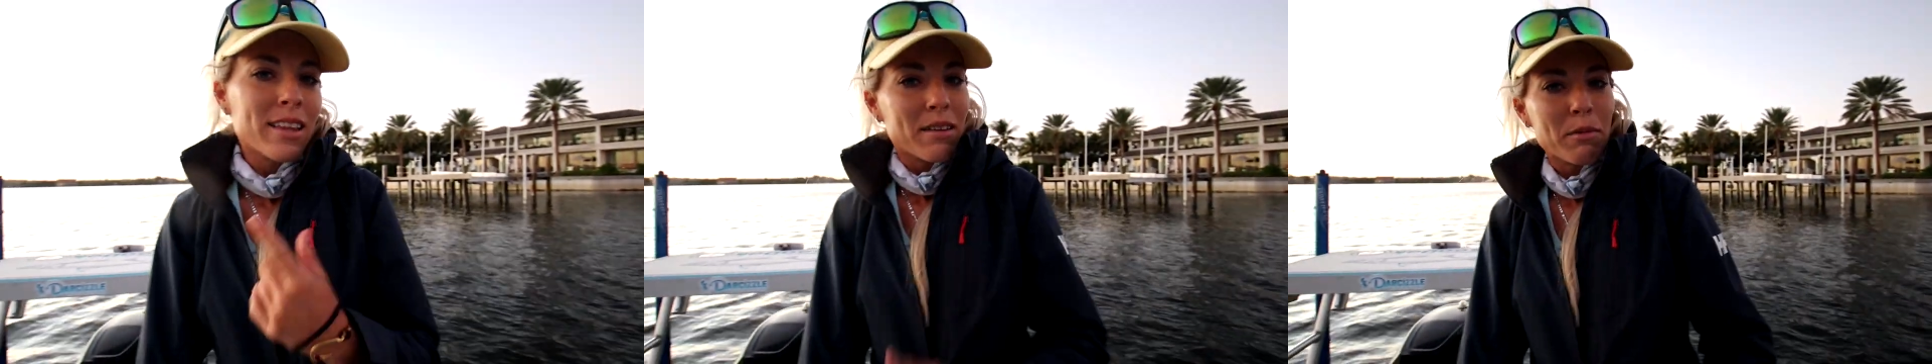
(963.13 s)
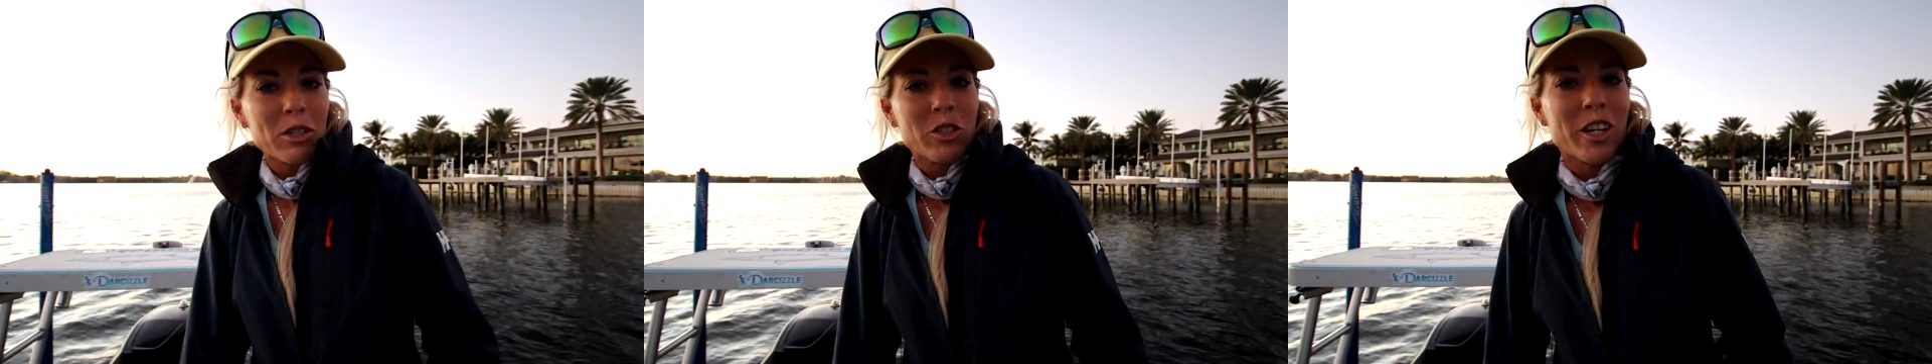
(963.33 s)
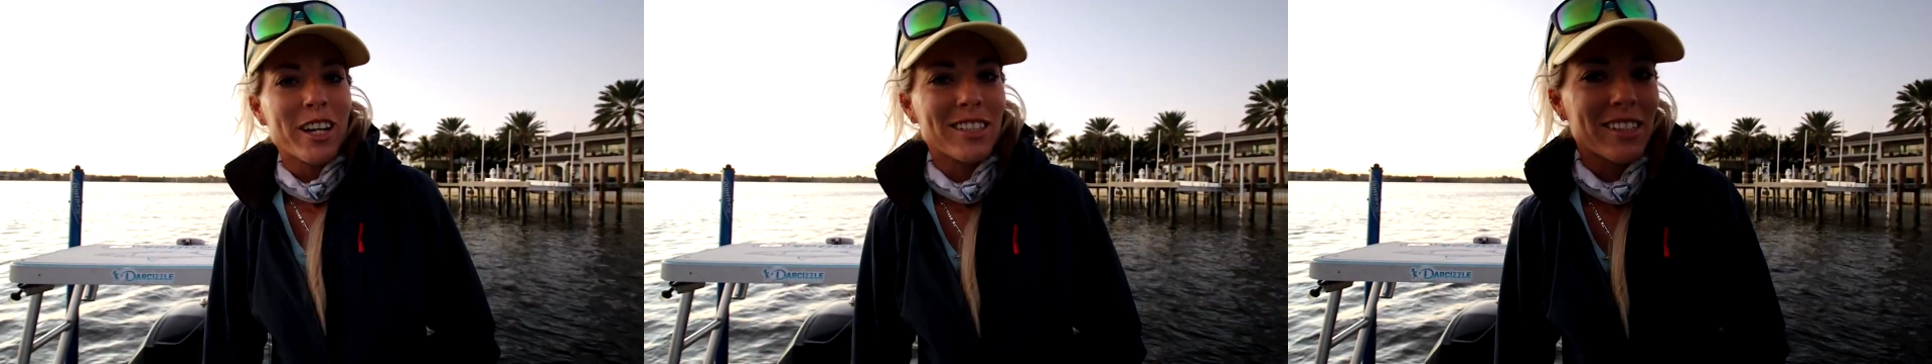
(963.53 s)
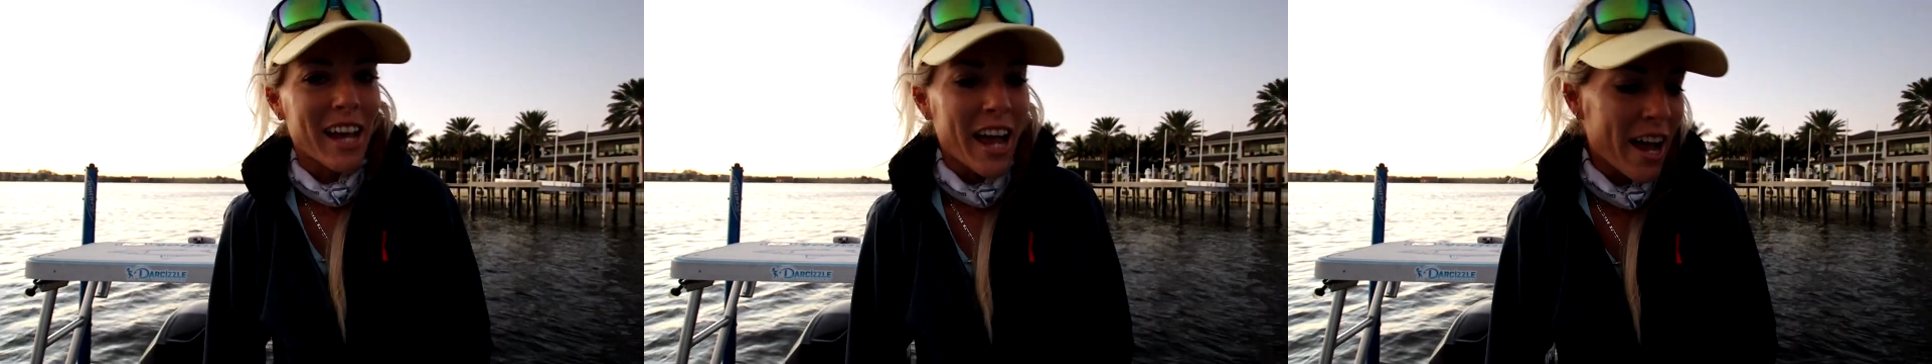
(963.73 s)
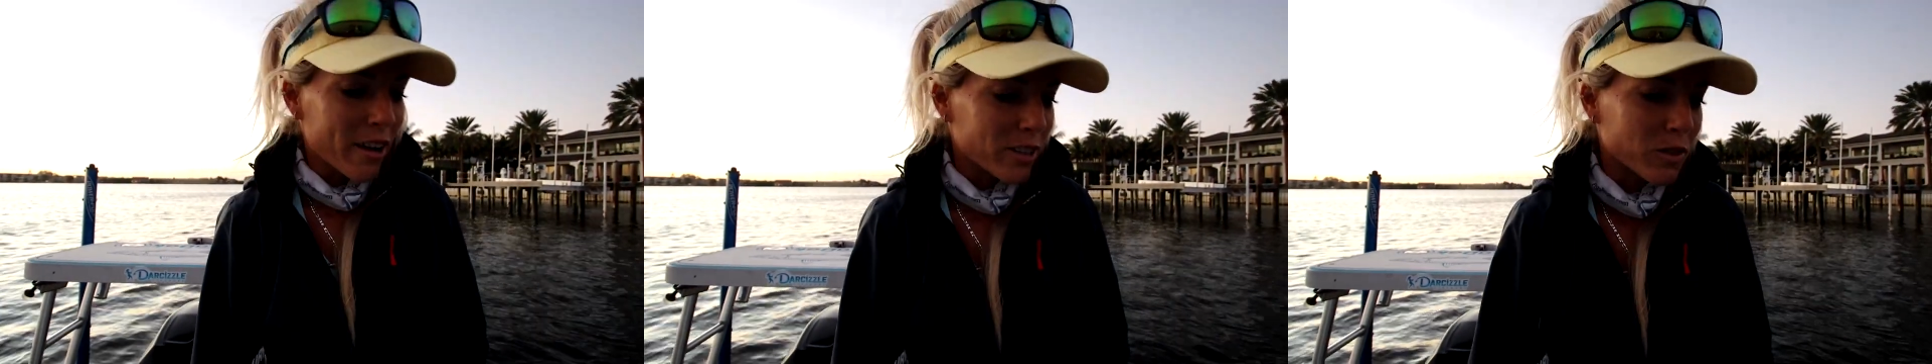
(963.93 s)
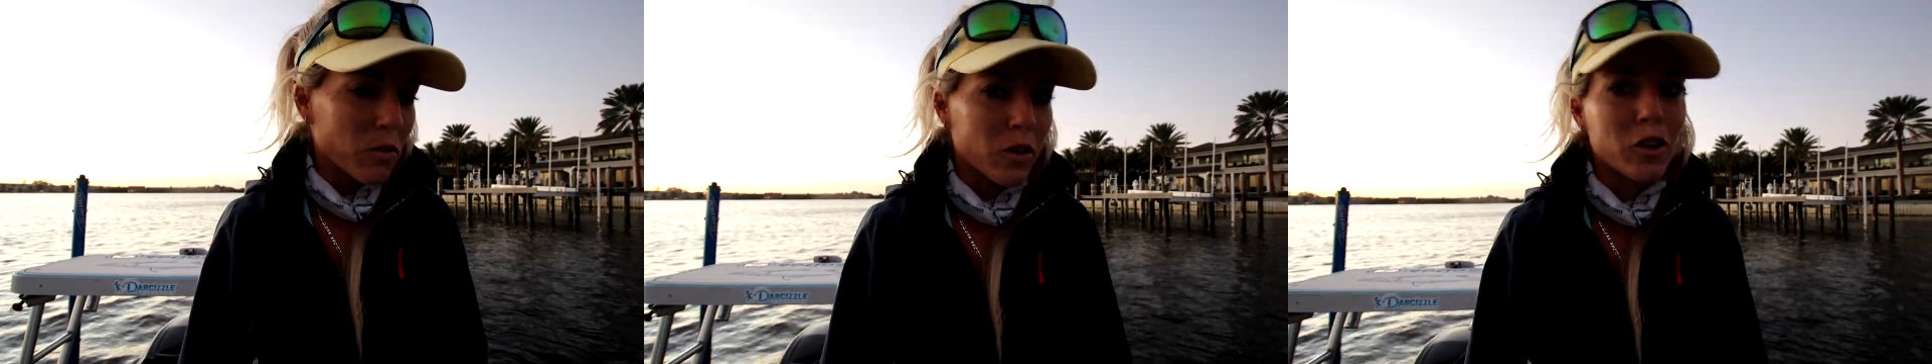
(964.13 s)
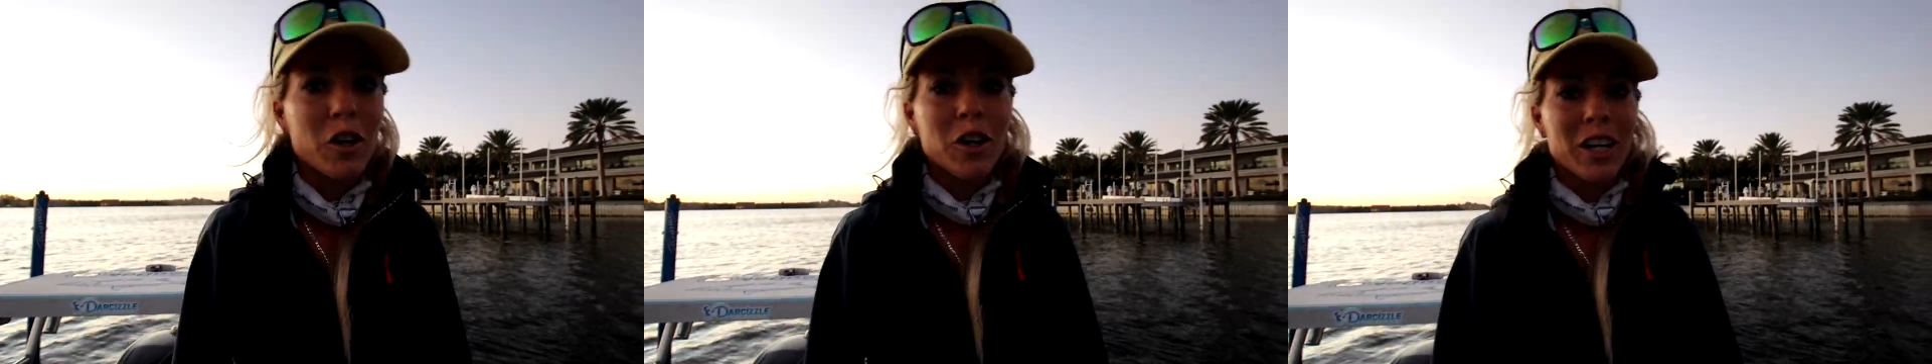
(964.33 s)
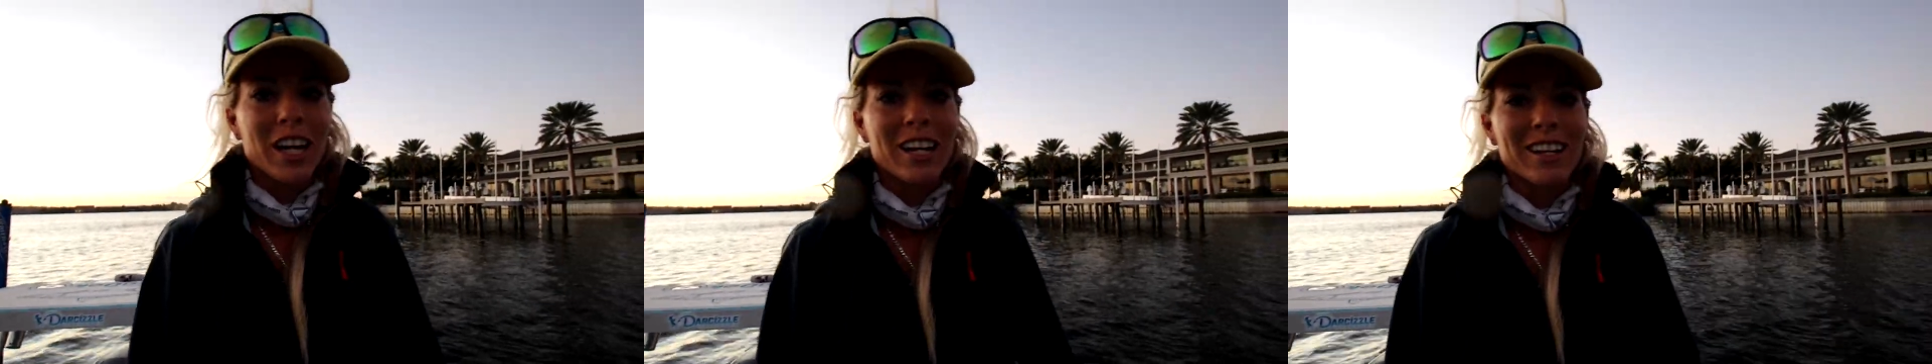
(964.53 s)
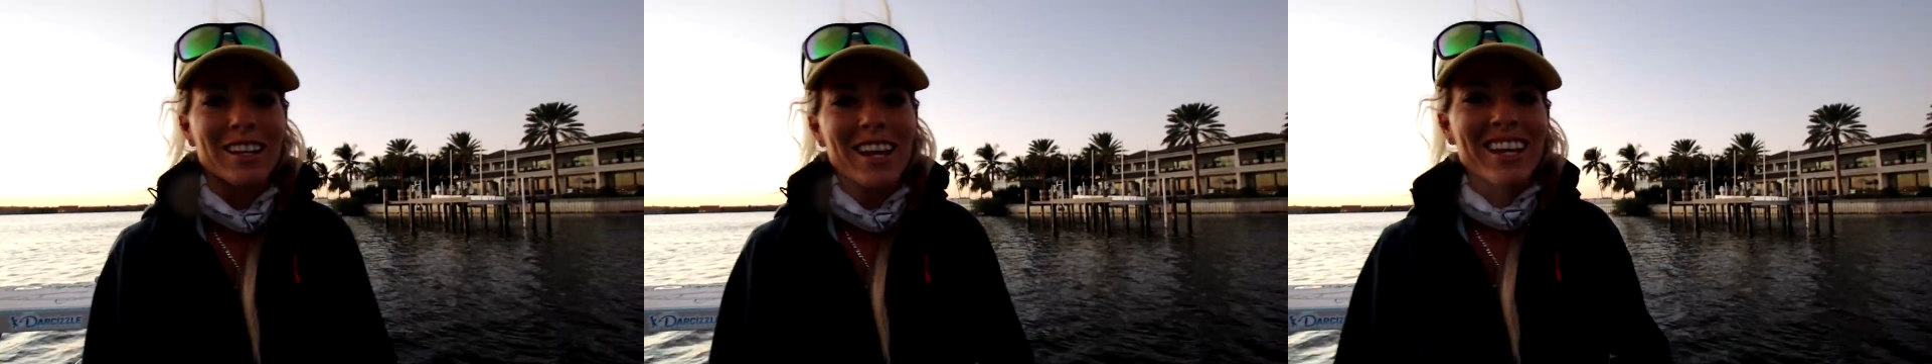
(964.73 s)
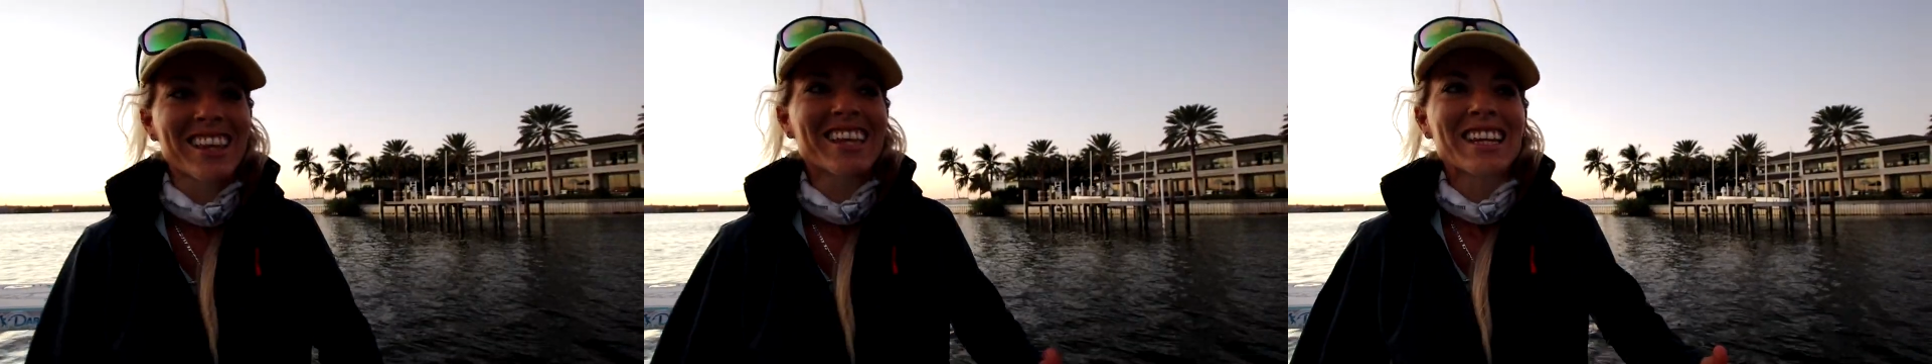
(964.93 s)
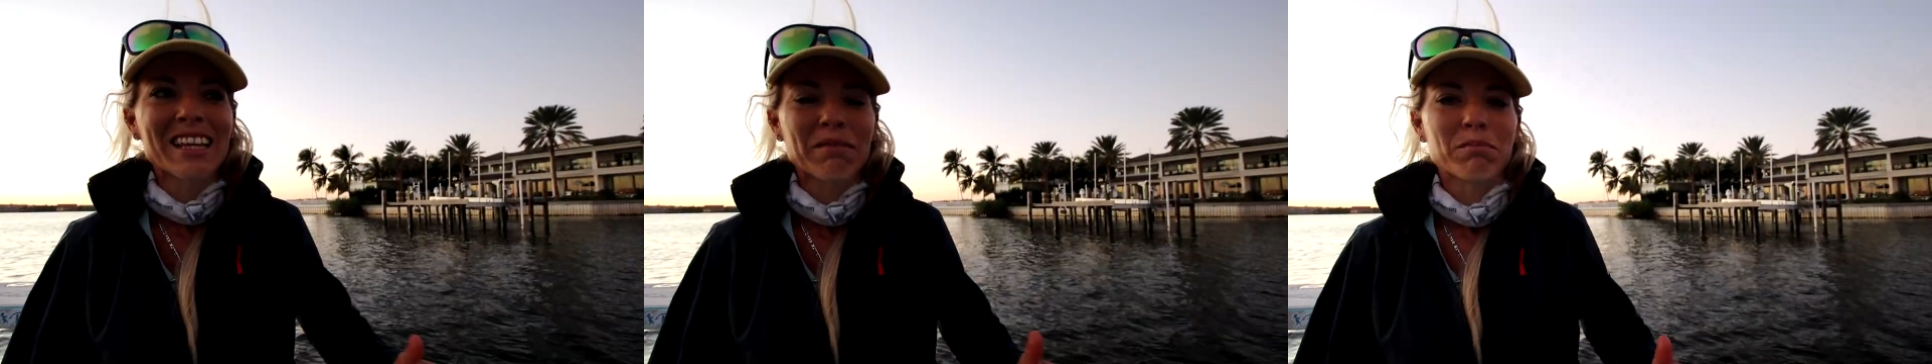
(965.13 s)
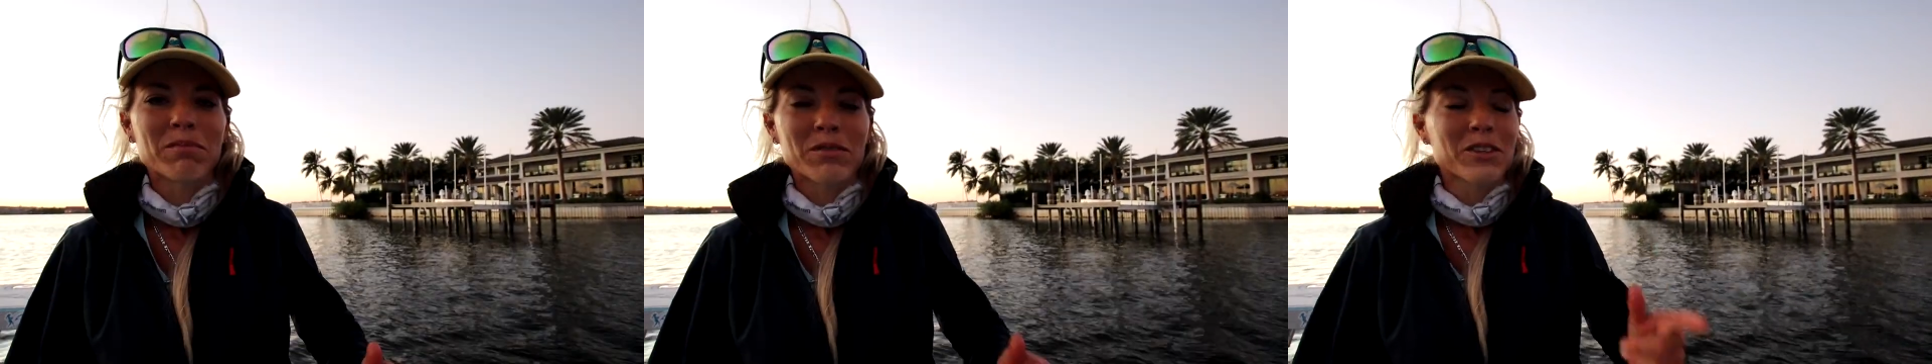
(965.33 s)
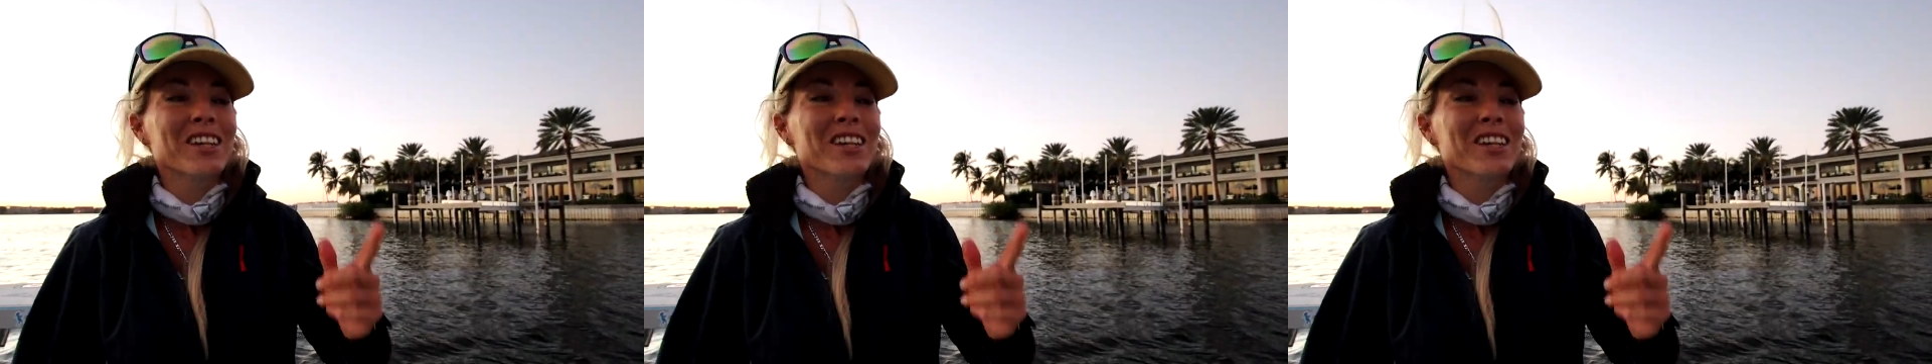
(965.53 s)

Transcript: and meet you guys at the house for the cooking and cleaning,